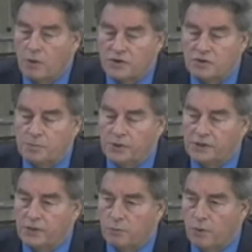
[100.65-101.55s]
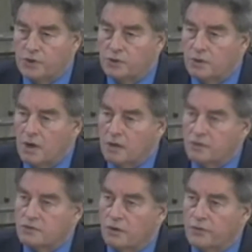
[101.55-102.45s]
Once you put it in the water, you
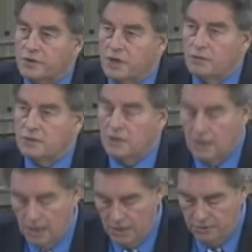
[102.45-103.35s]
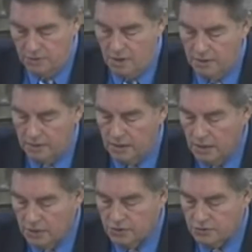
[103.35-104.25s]
can't control the dose, and you can't
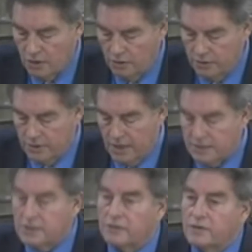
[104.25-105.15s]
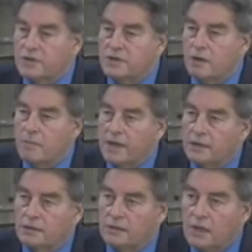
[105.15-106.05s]
control who gets it, and there's no
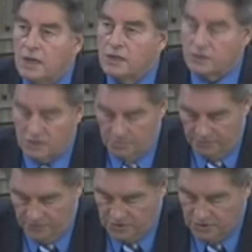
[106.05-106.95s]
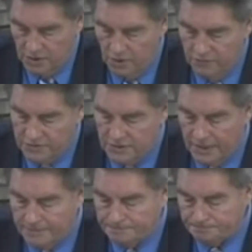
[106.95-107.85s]
medical supervision,
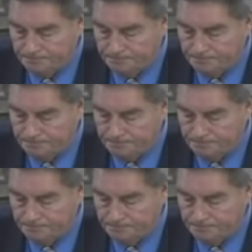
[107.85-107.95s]
oversight.